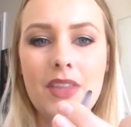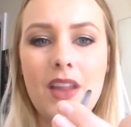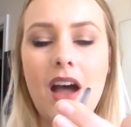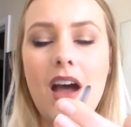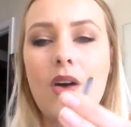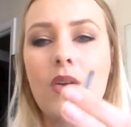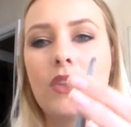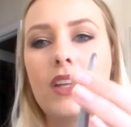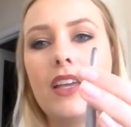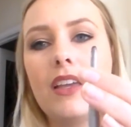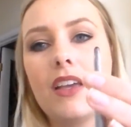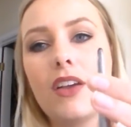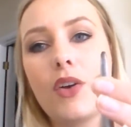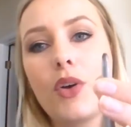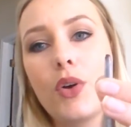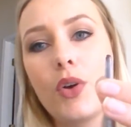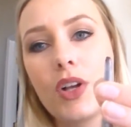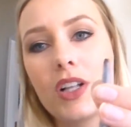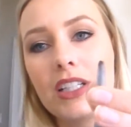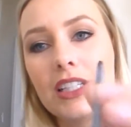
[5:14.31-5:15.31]
not only
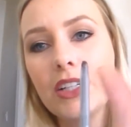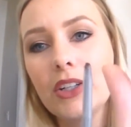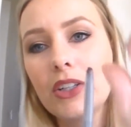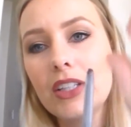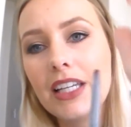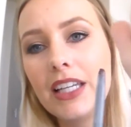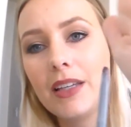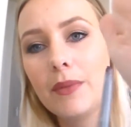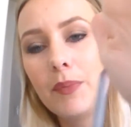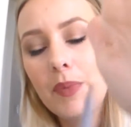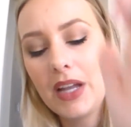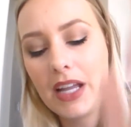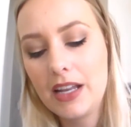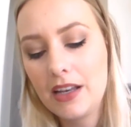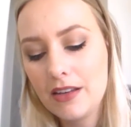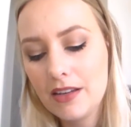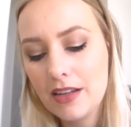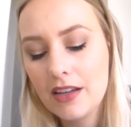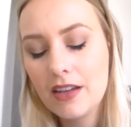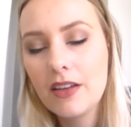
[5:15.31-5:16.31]
clearly
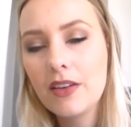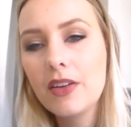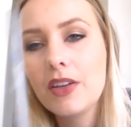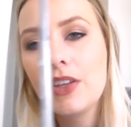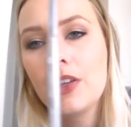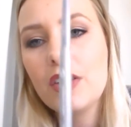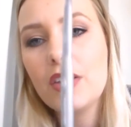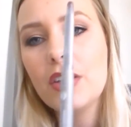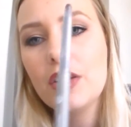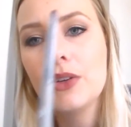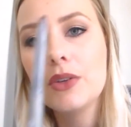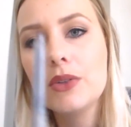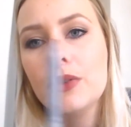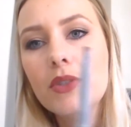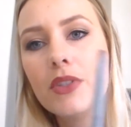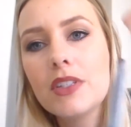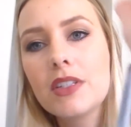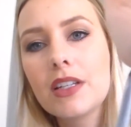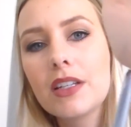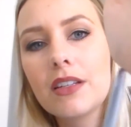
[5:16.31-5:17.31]
been
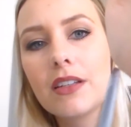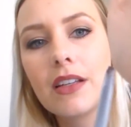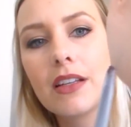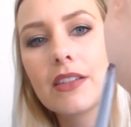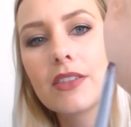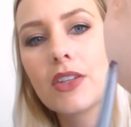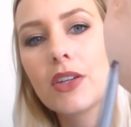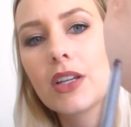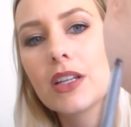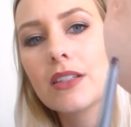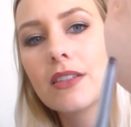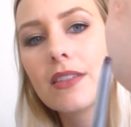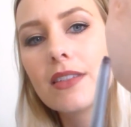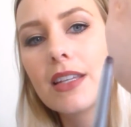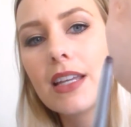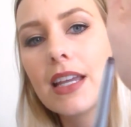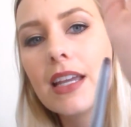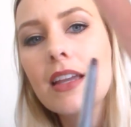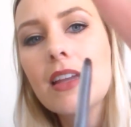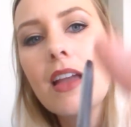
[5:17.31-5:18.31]
used, as you can
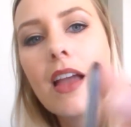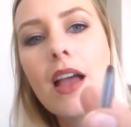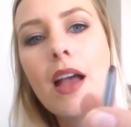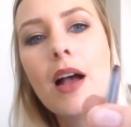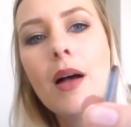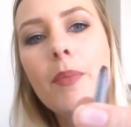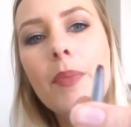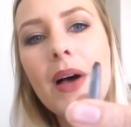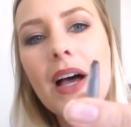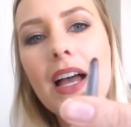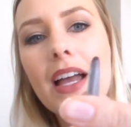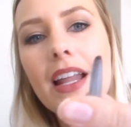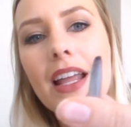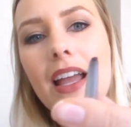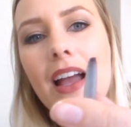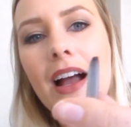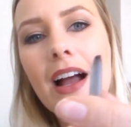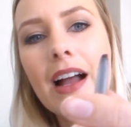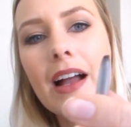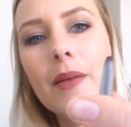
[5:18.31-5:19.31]
see, but
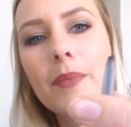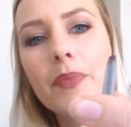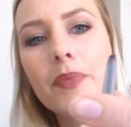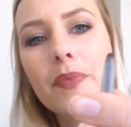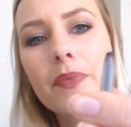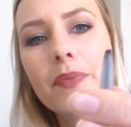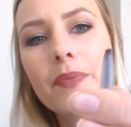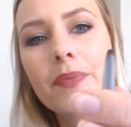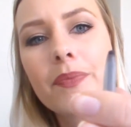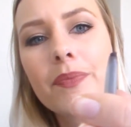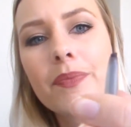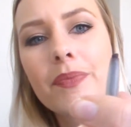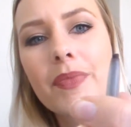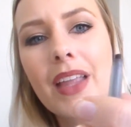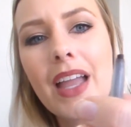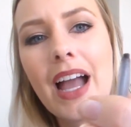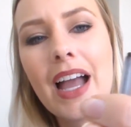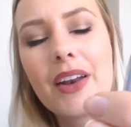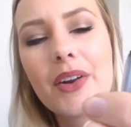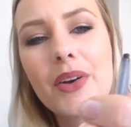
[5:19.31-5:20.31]
I
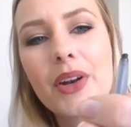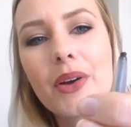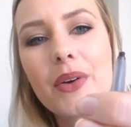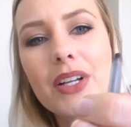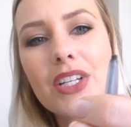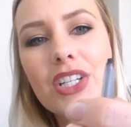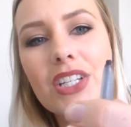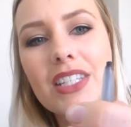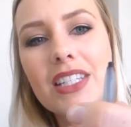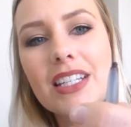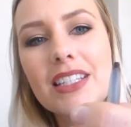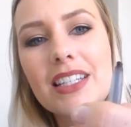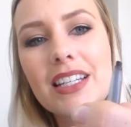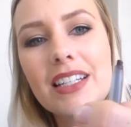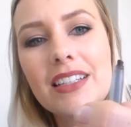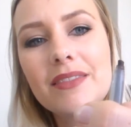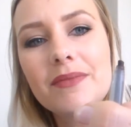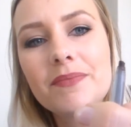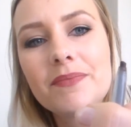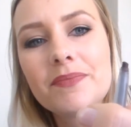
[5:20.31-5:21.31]
don't know, it just
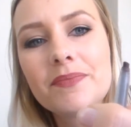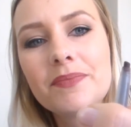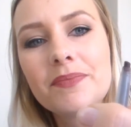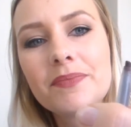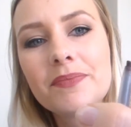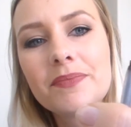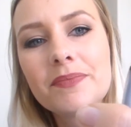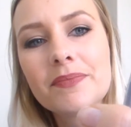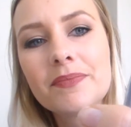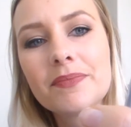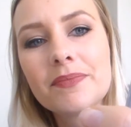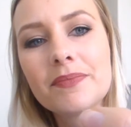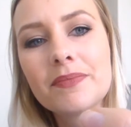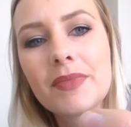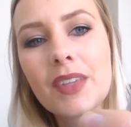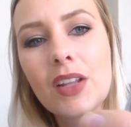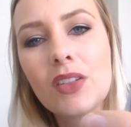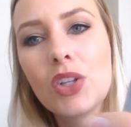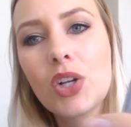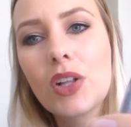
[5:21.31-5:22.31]
doesn't
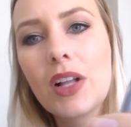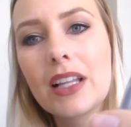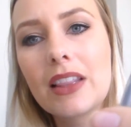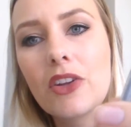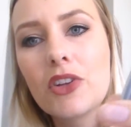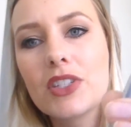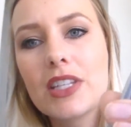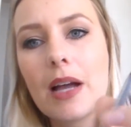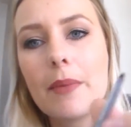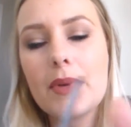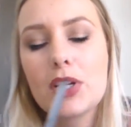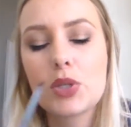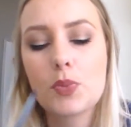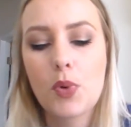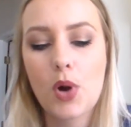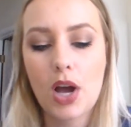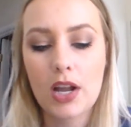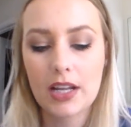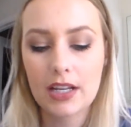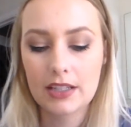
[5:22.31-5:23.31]
look like there's that
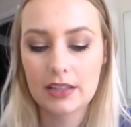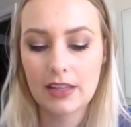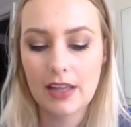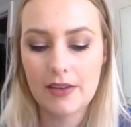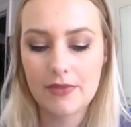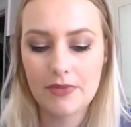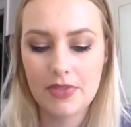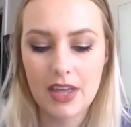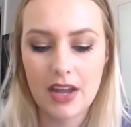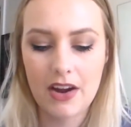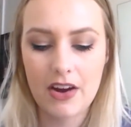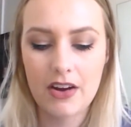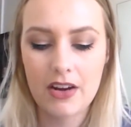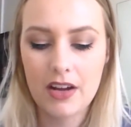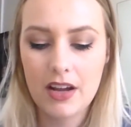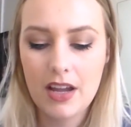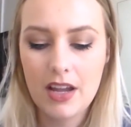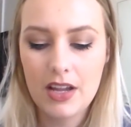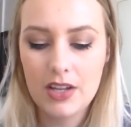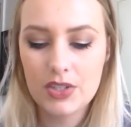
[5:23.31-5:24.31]
much product left
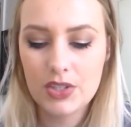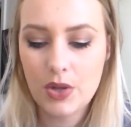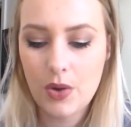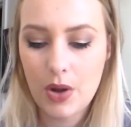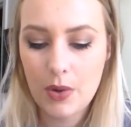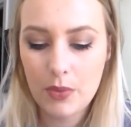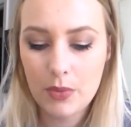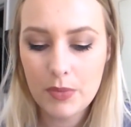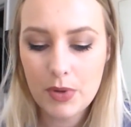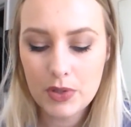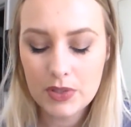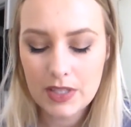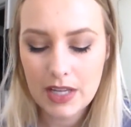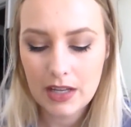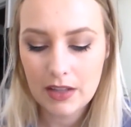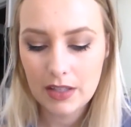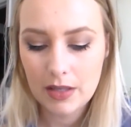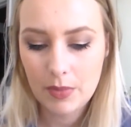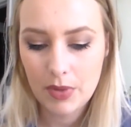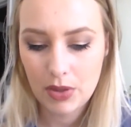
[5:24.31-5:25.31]
there. So I will most
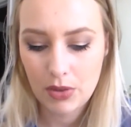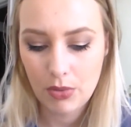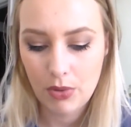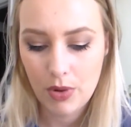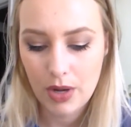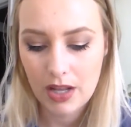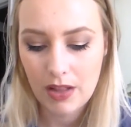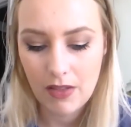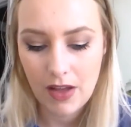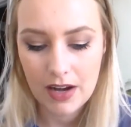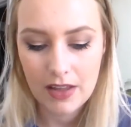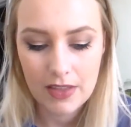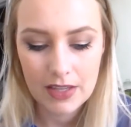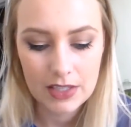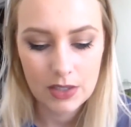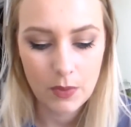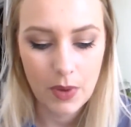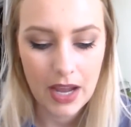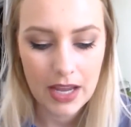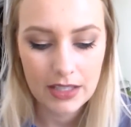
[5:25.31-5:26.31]
likely be throwing a lot of
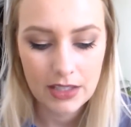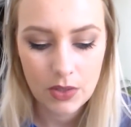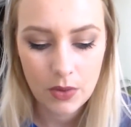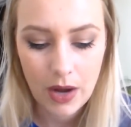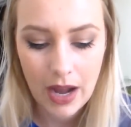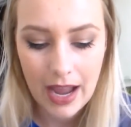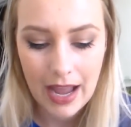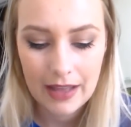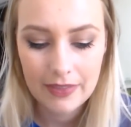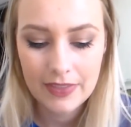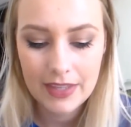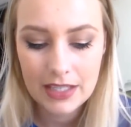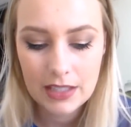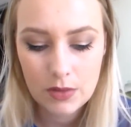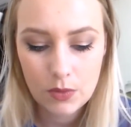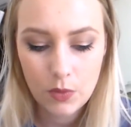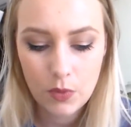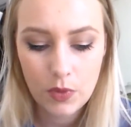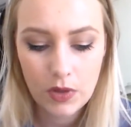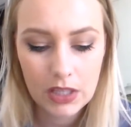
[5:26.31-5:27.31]
this away. So I had
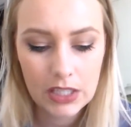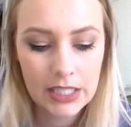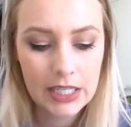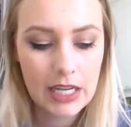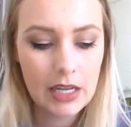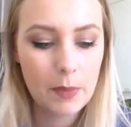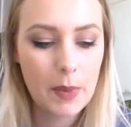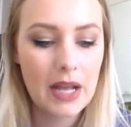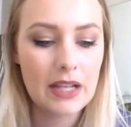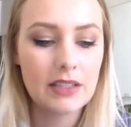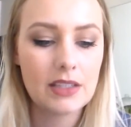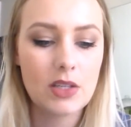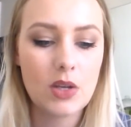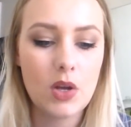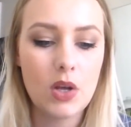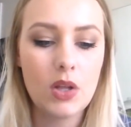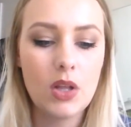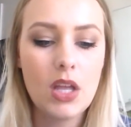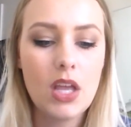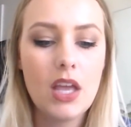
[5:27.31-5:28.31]
this Clinique
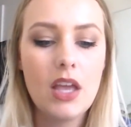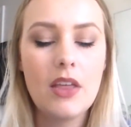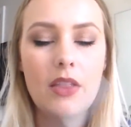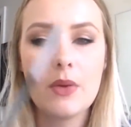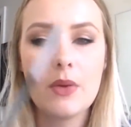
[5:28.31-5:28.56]
pencil,